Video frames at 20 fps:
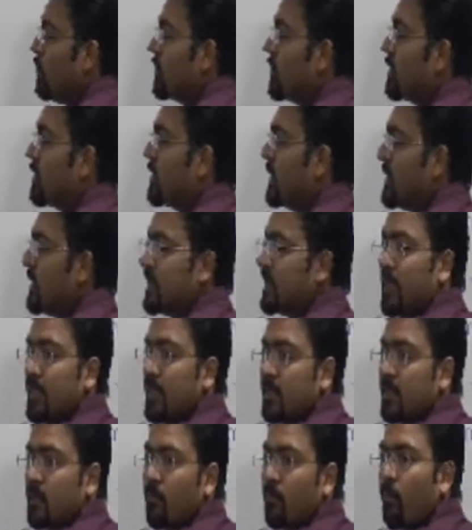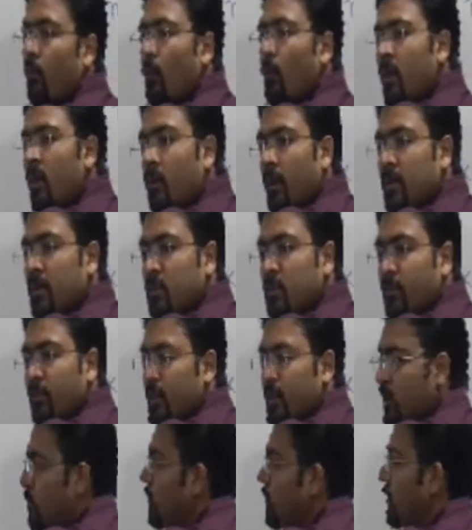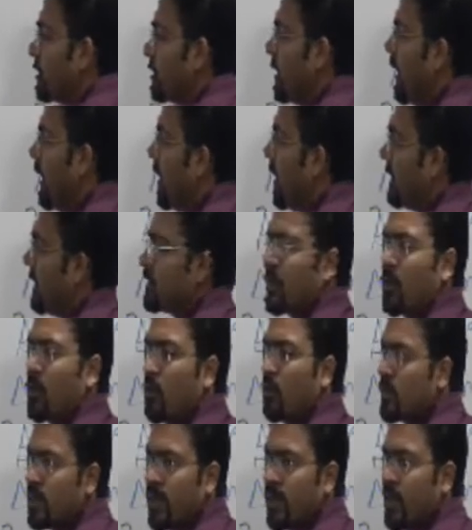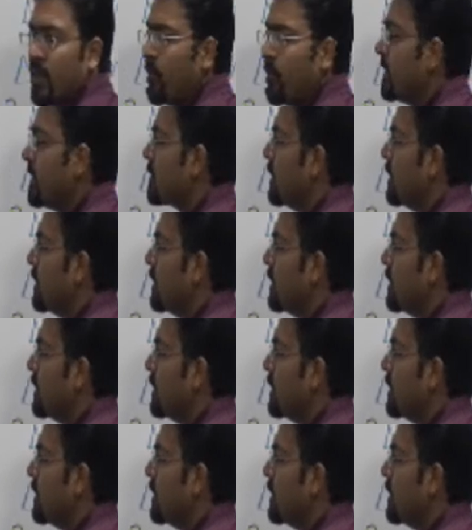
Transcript: this is molar mass of H2O. R is a constant anyways.